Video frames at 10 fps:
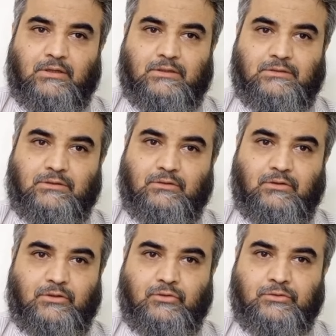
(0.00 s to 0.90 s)

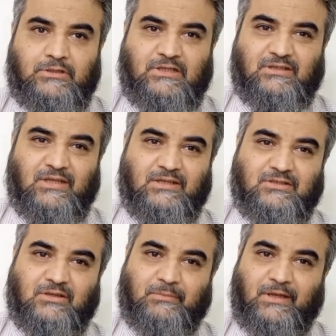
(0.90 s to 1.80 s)
So usually
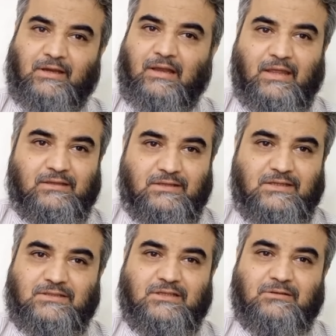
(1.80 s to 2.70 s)
things remain like
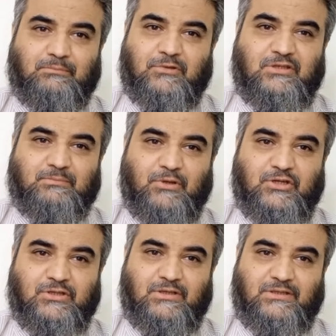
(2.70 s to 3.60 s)
these in these
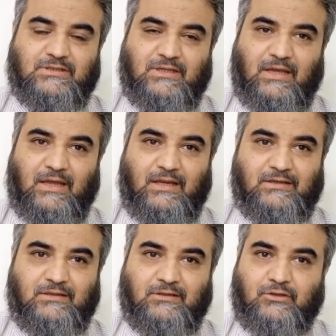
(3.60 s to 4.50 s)
patients,
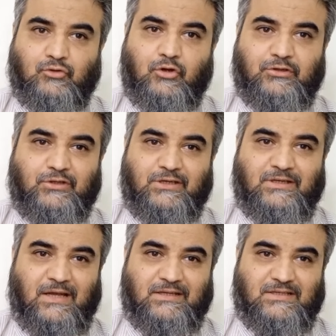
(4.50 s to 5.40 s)
and they don't
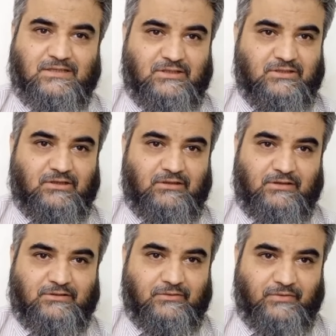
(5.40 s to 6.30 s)
need any surgical
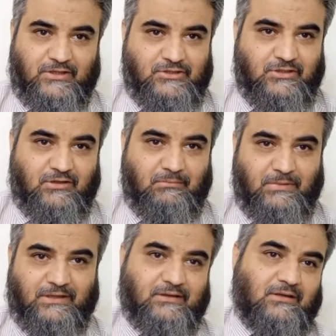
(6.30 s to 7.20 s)
intervention.
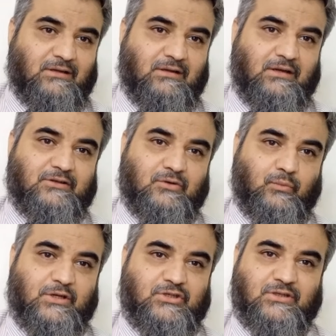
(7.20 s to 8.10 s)
Medical
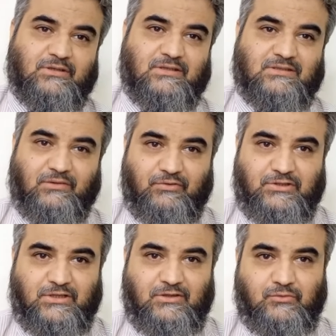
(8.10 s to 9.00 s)
intervention is
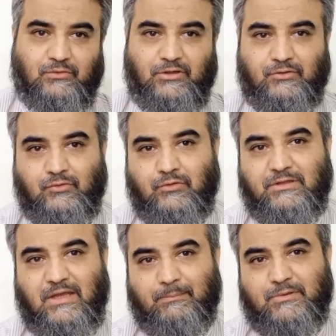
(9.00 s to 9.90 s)
sufficient to control
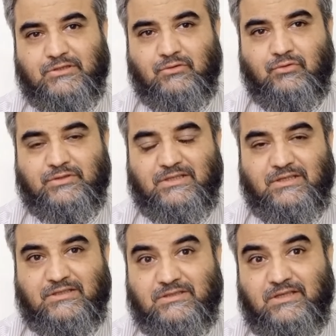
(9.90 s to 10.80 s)
the episodes and
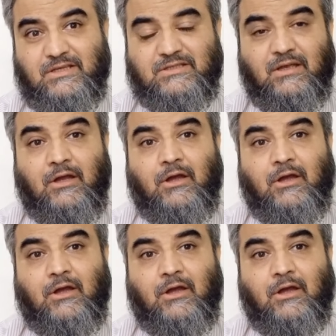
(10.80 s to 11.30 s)
the disease.